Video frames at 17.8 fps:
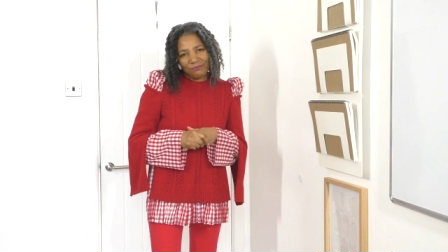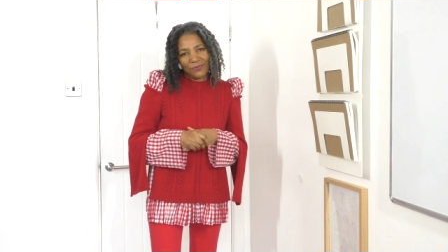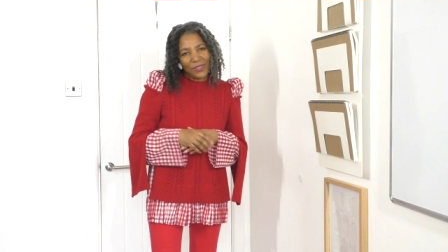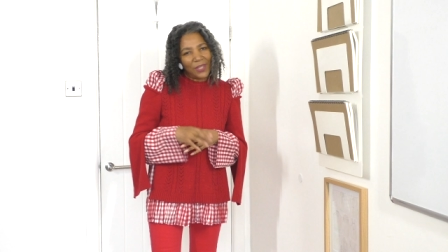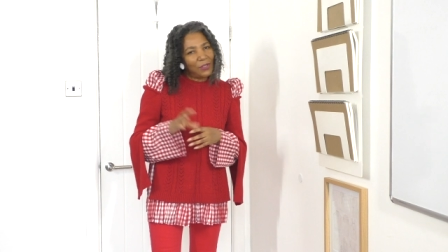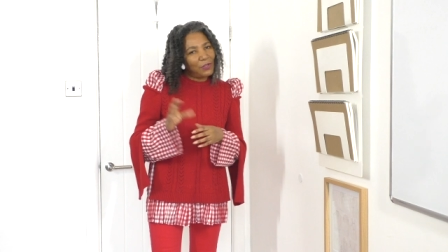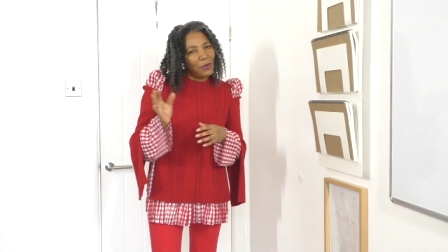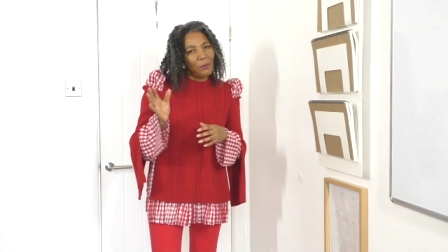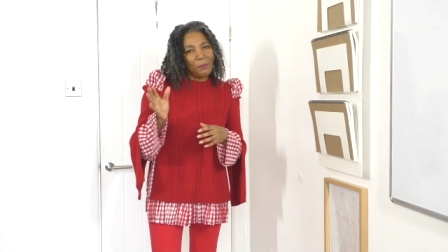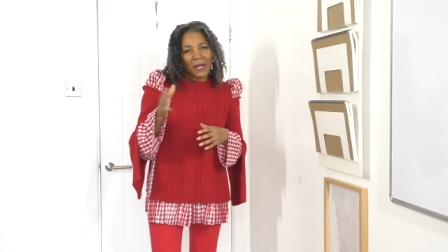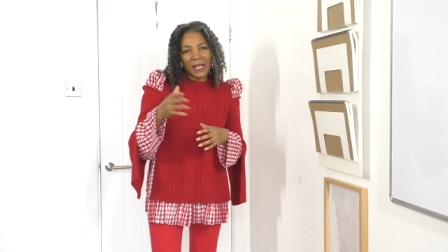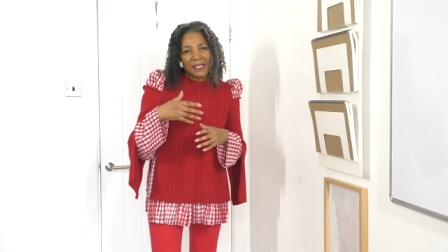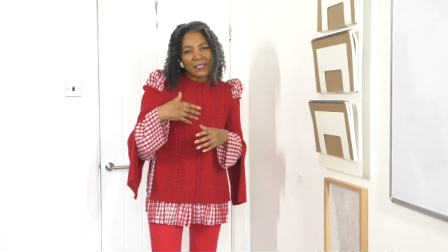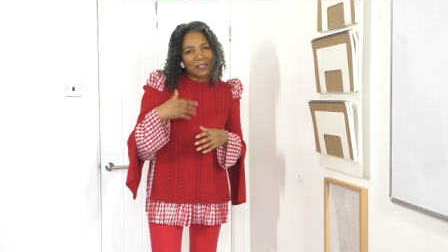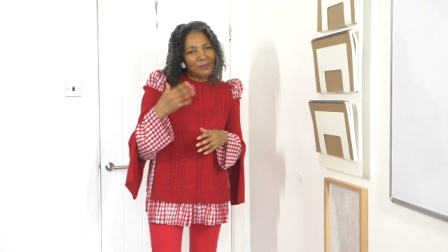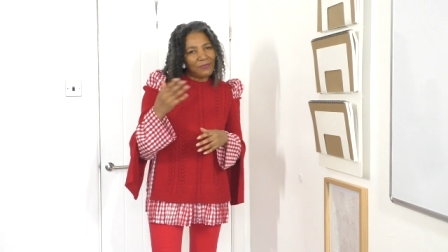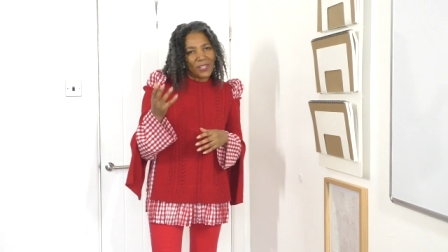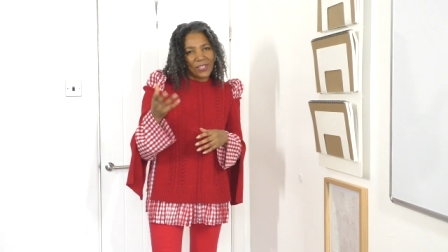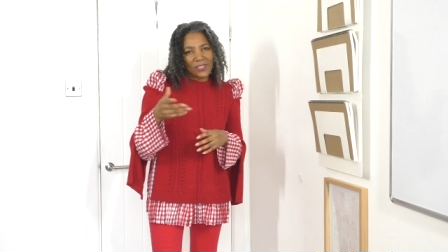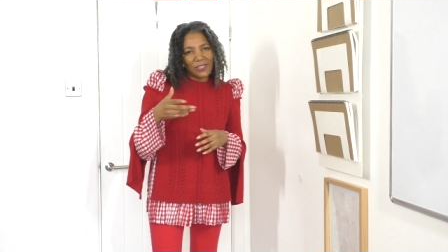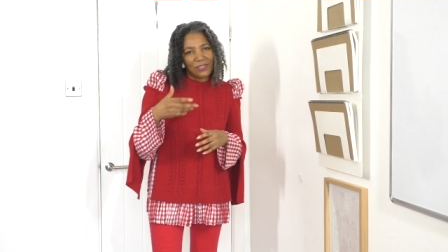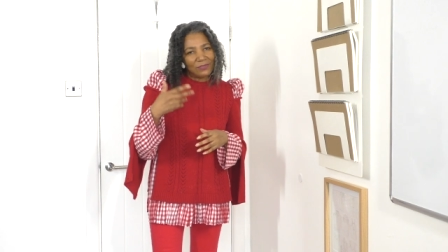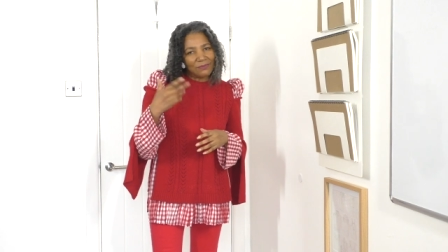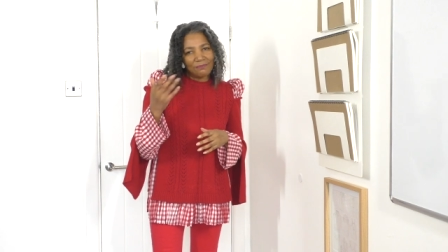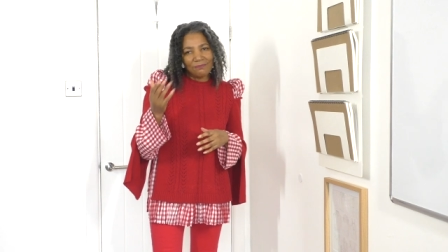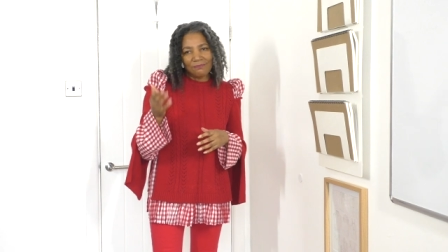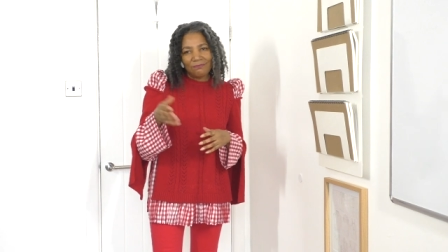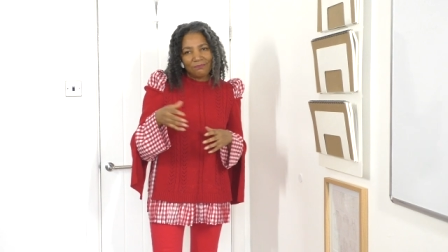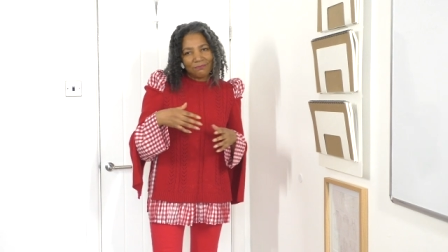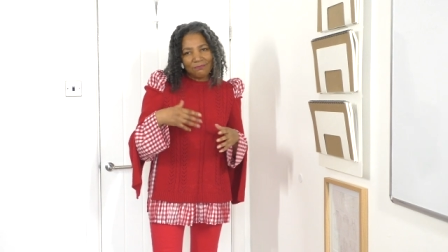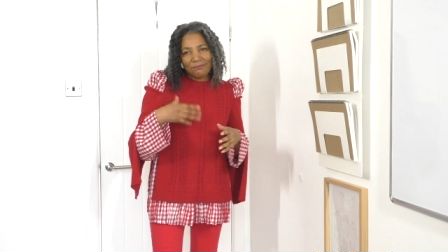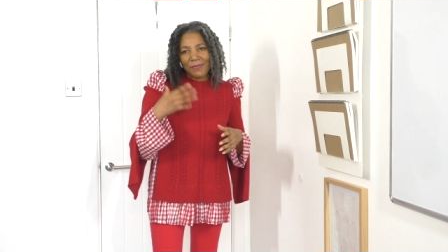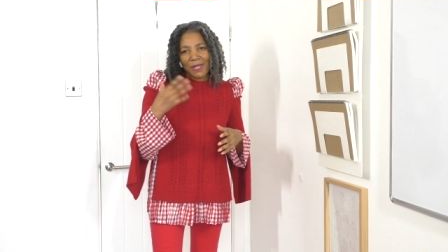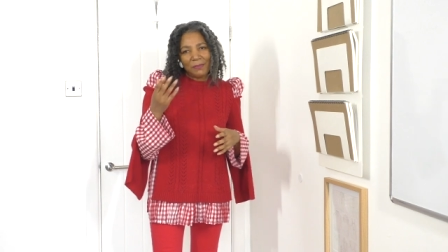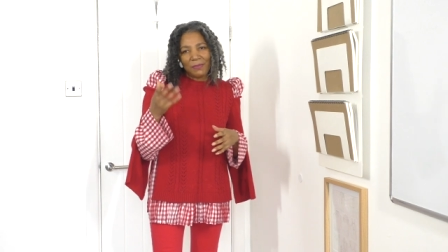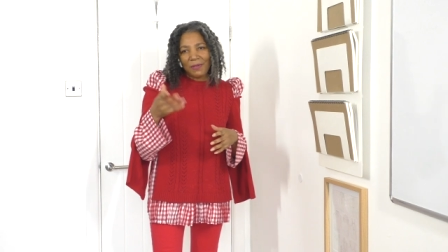They'll come back into fashion
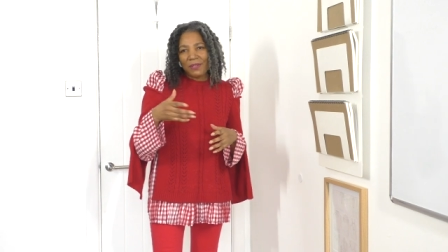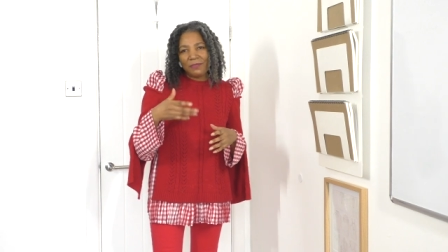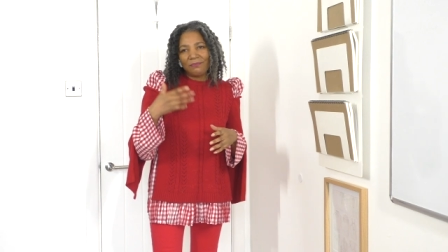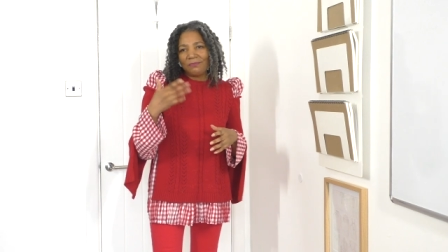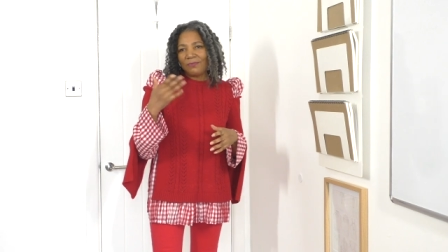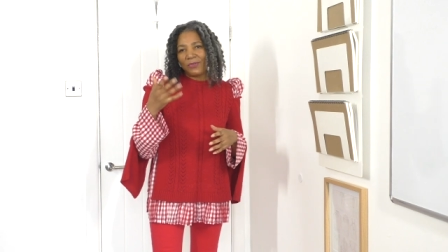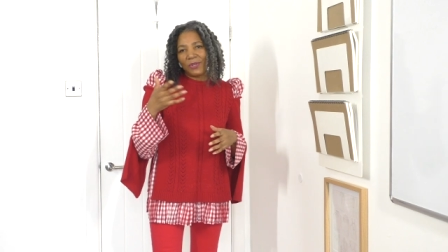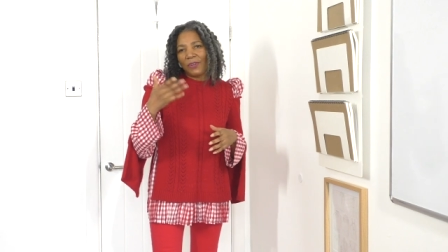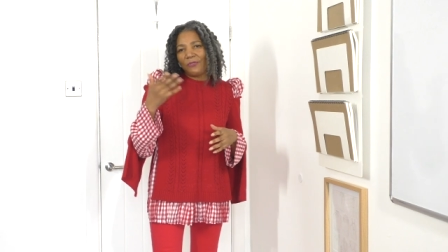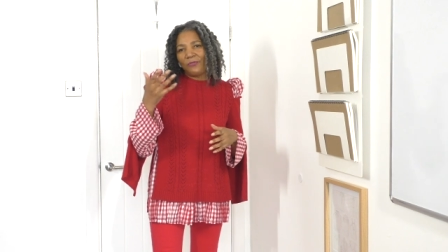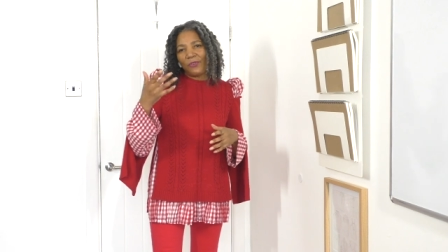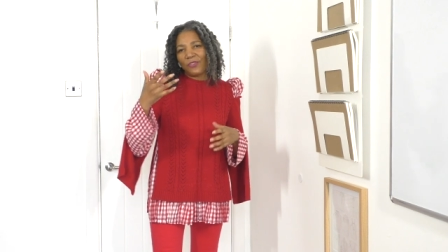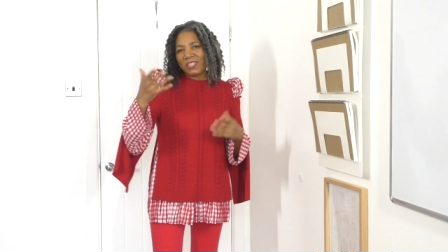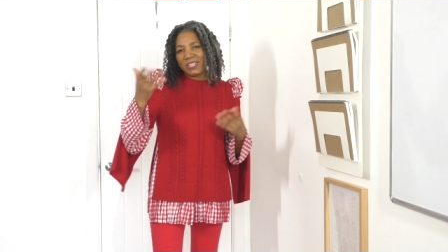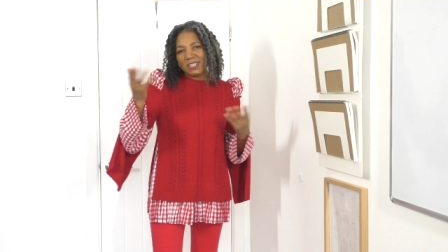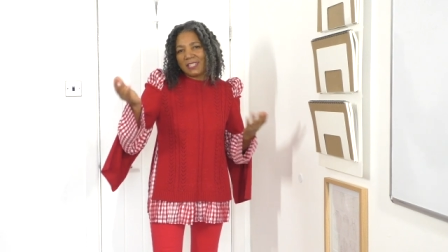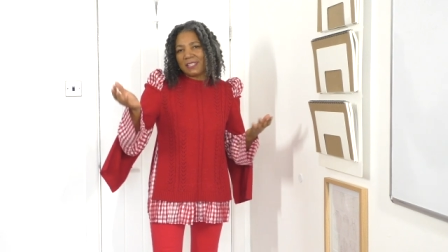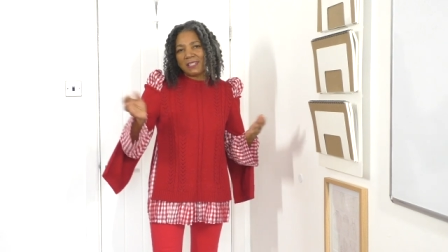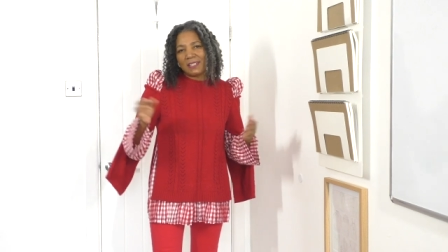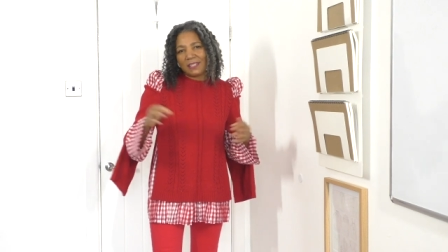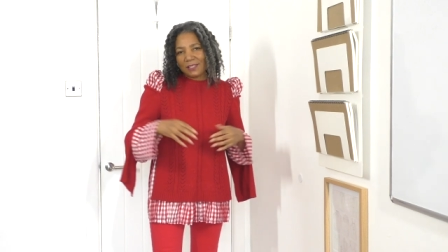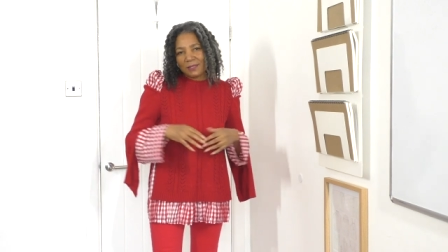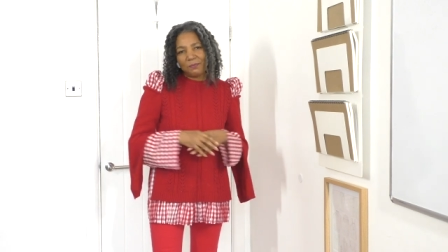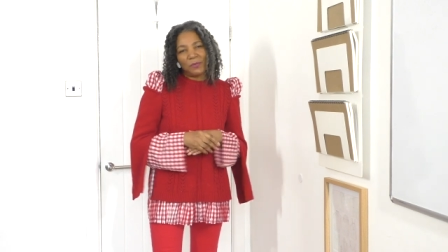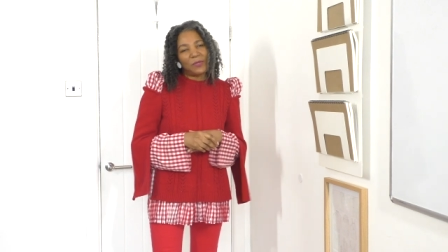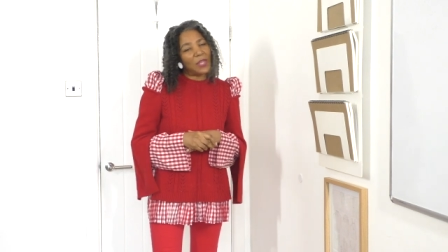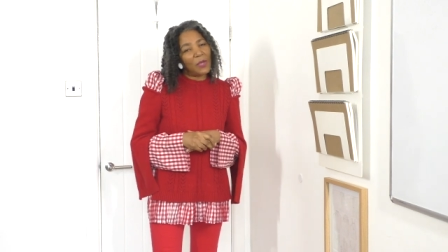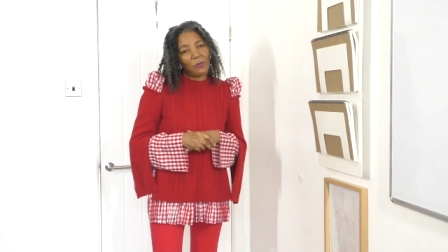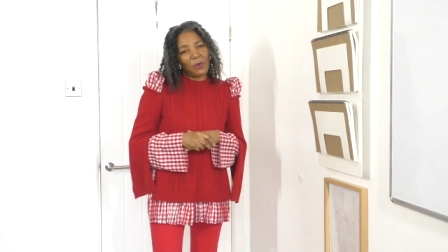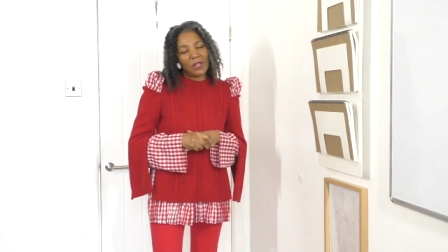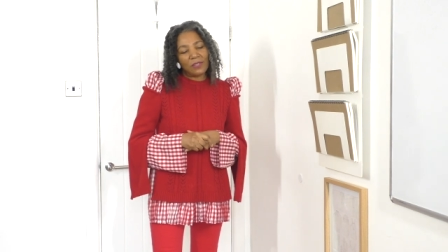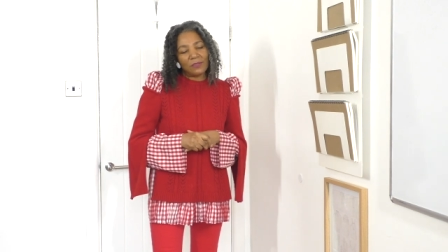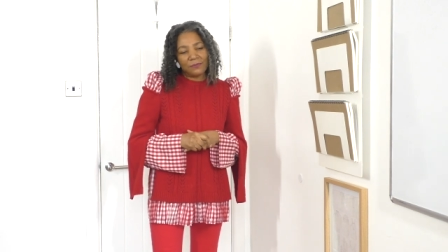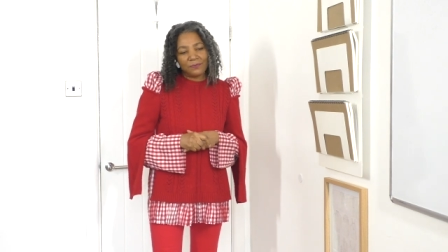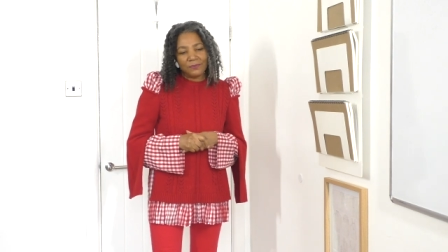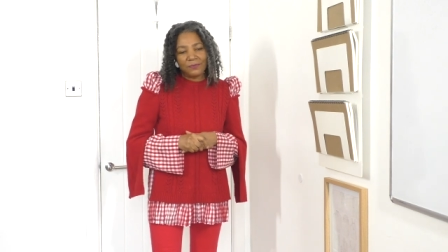maybe three or four seasons, but they
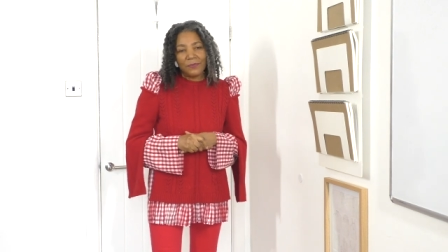will.